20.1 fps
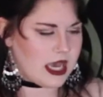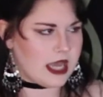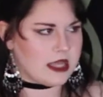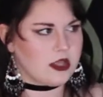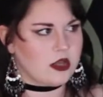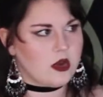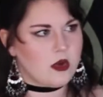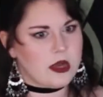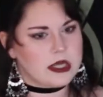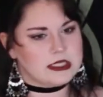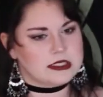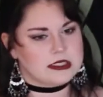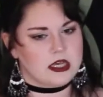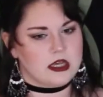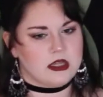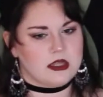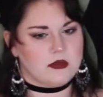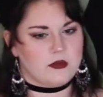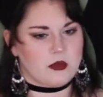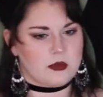And I'll go ahead and
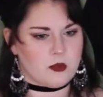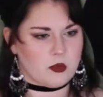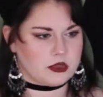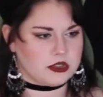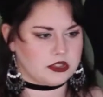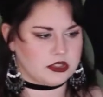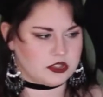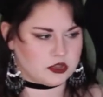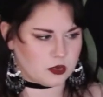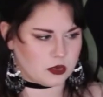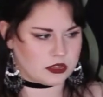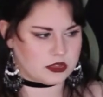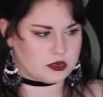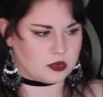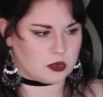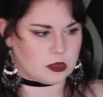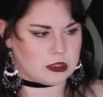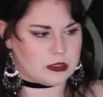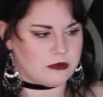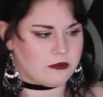tell one more just short
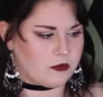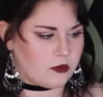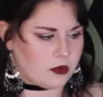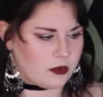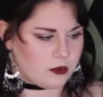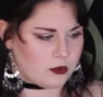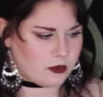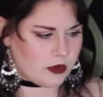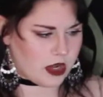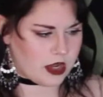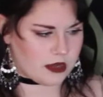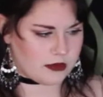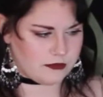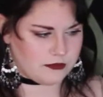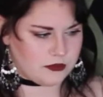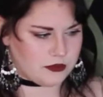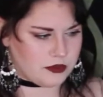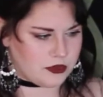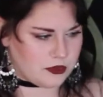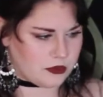story before
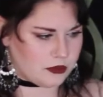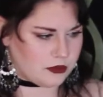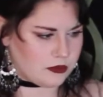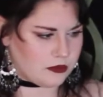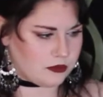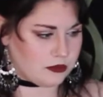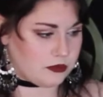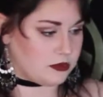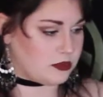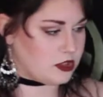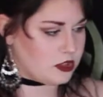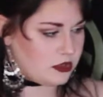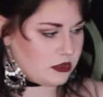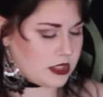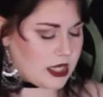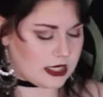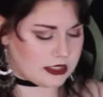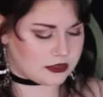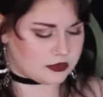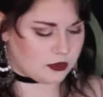you do your
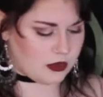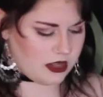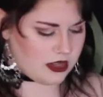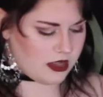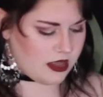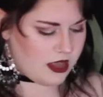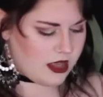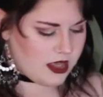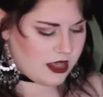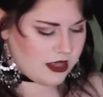next one.